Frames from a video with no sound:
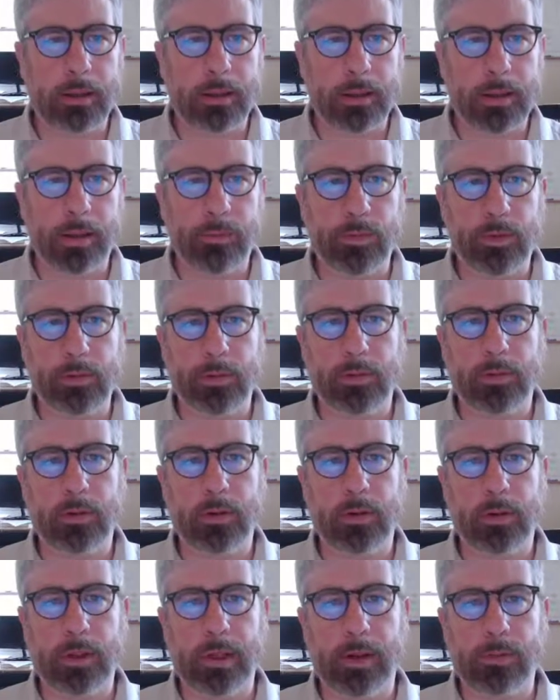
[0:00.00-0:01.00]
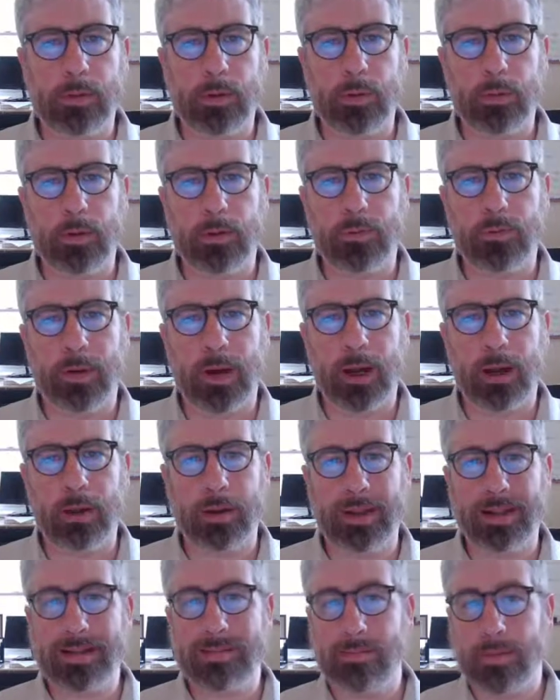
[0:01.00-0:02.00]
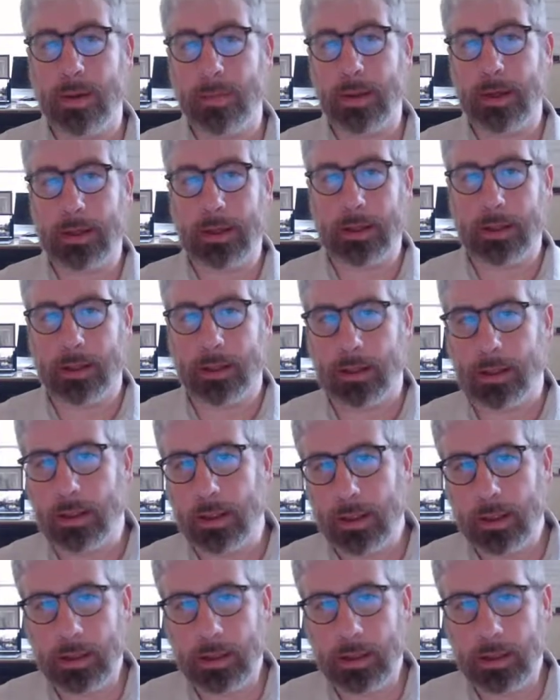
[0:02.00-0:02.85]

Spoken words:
give you a file that's mimicking